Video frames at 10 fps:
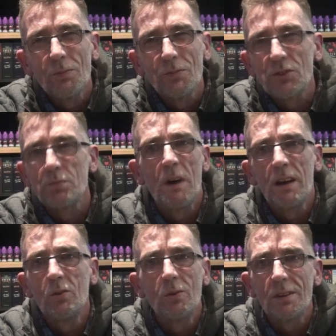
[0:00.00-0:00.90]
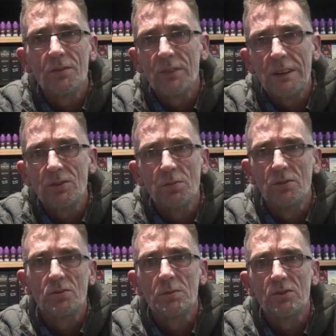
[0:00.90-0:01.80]
smile on her face
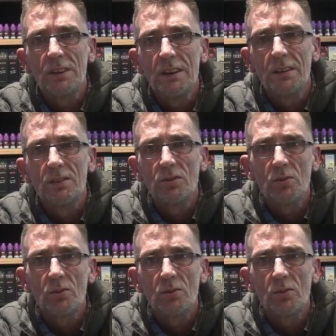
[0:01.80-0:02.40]
when she was saying it.